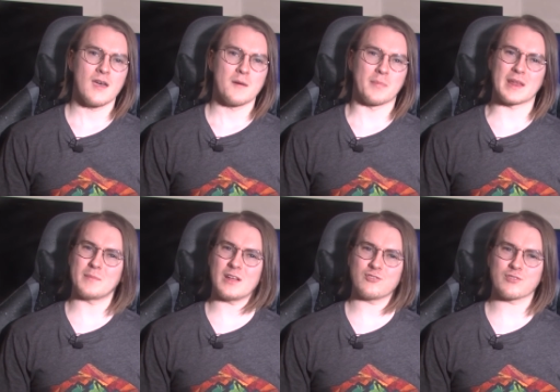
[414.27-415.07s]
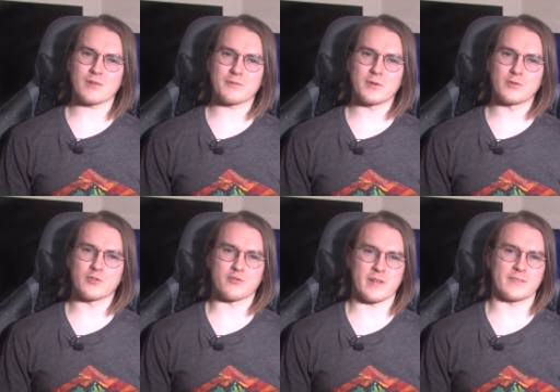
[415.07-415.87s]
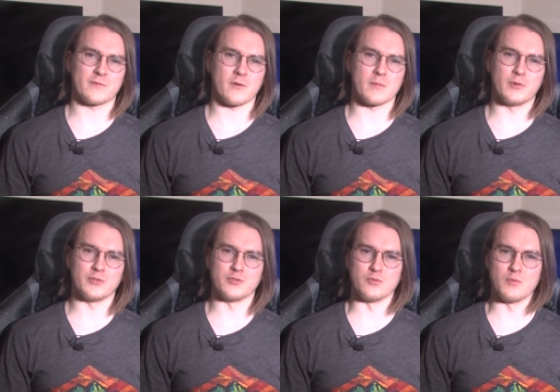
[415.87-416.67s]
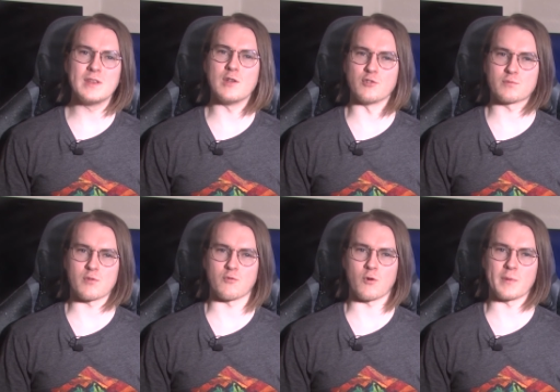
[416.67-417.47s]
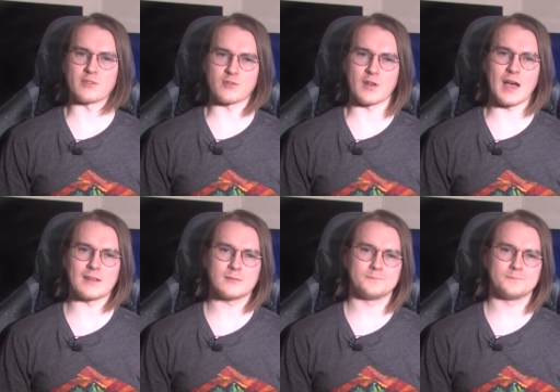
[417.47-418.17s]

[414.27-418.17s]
but I'm not sure if those are transferable to Windows performance or not.